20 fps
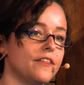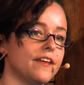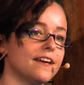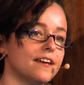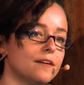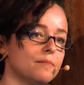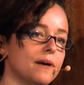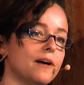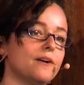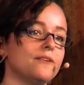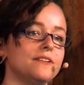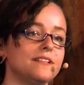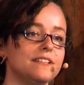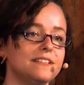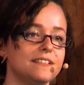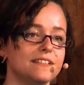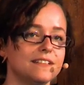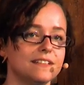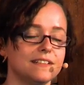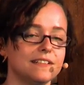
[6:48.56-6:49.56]
think about
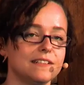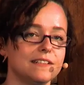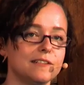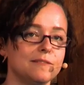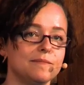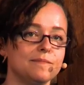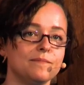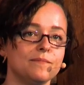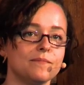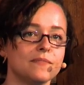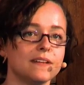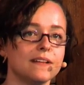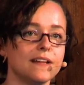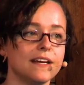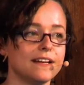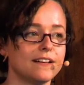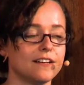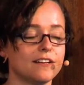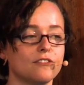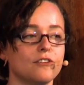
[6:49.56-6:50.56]
it
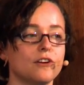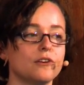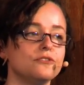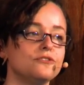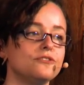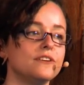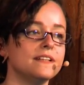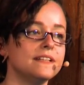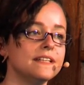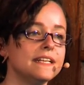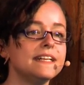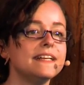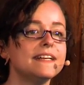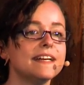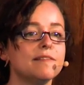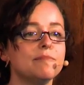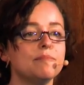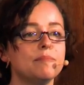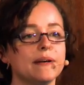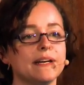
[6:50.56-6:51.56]
like a crowdfunding
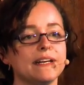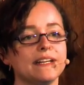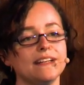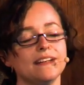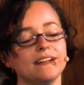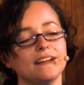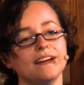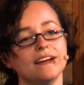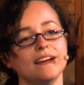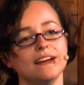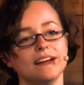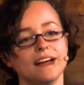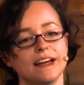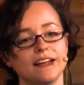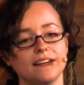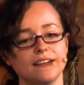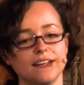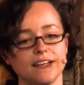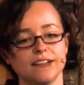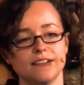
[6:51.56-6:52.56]
campaign,
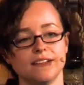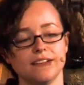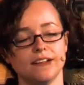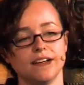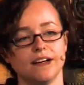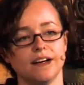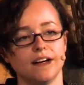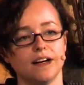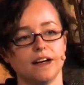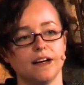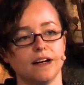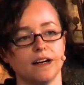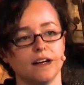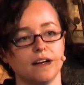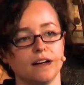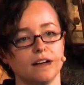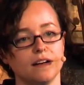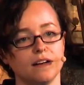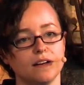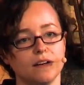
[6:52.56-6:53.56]
and then
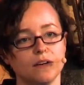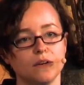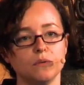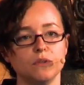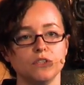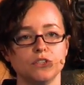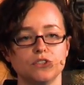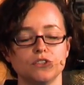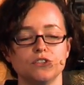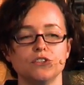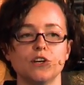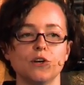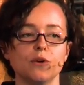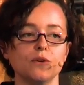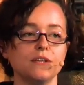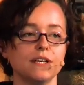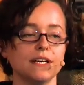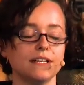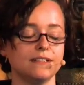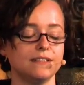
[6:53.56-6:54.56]
we should
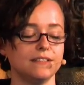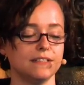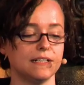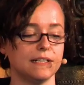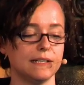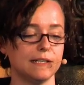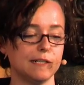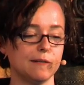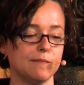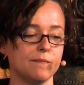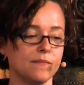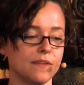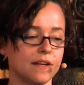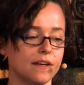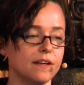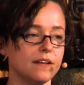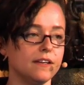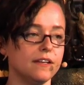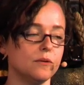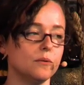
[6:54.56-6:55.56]
know that
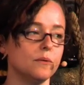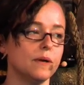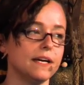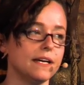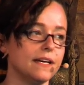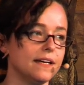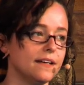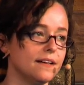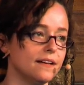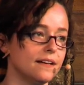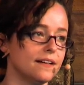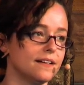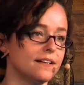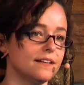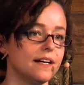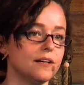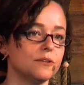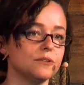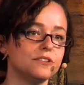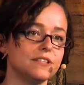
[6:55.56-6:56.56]
the way
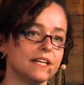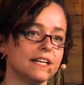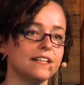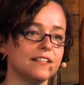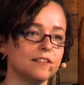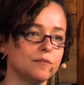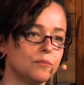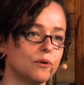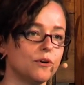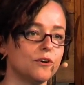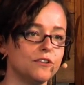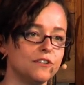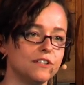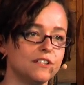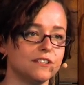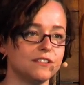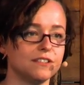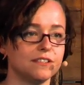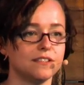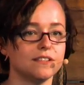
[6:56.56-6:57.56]
outside the
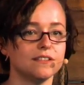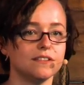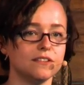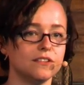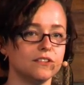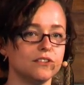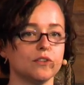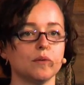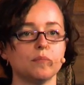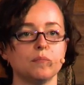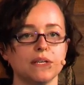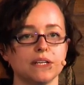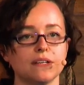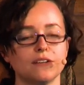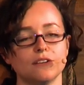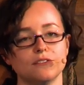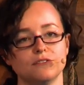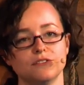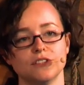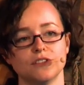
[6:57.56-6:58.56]
borders, the
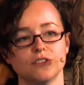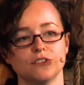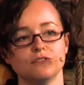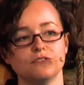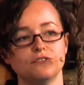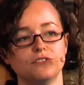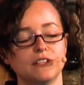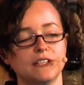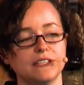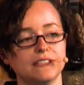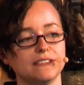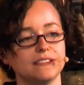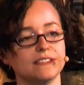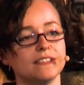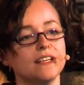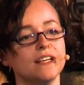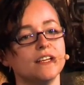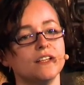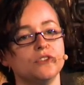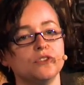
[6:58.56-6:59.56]
topic of the
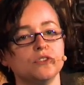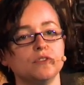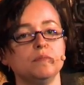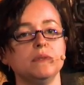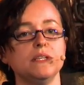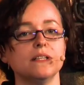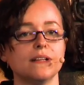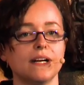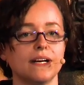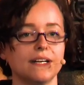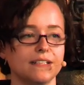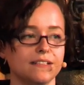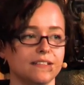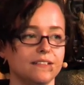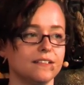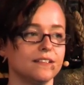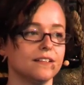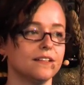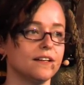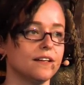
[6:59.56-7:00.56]
conference, should be
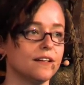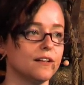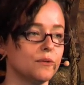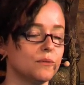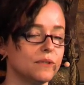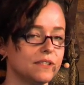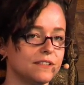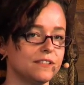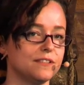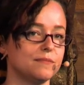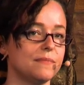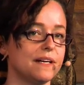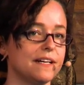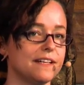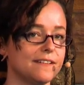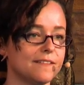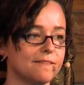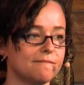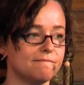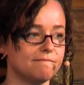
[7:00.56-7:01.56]
lined with a
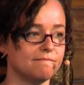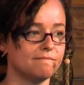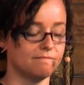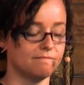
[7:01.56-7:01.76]
smile.